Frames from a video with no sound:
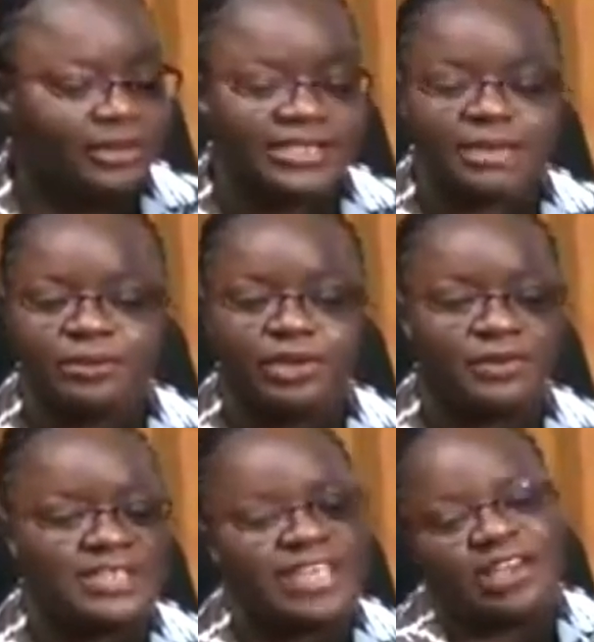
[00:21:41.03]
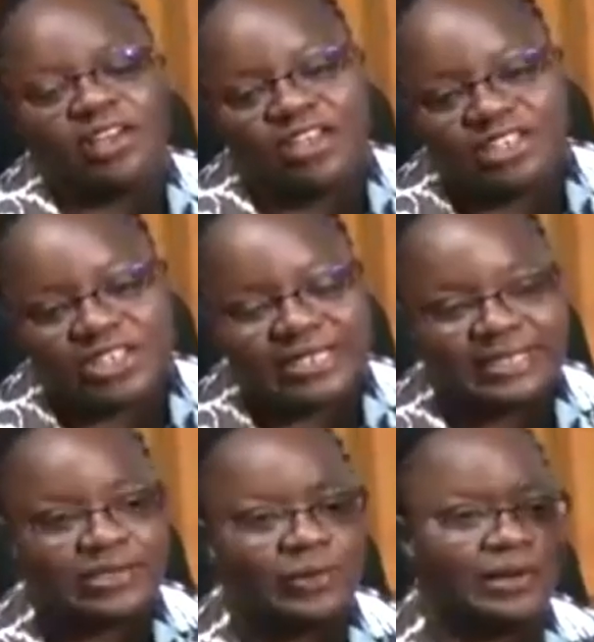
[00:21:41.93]
for example, you're a
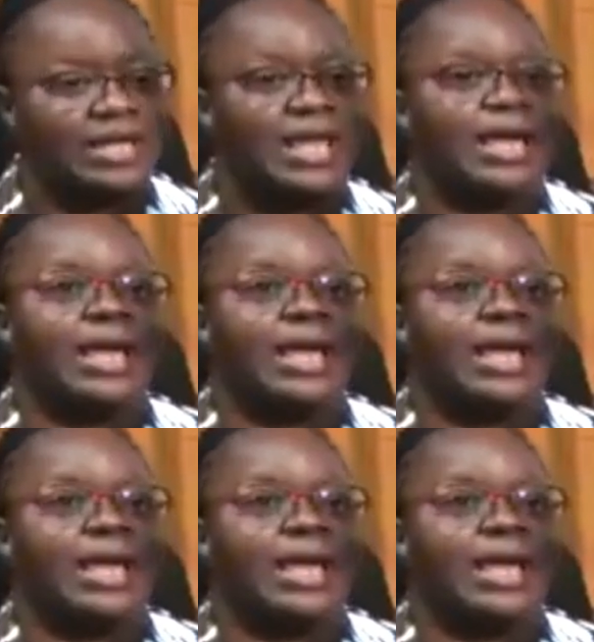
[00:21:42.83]
psychologist or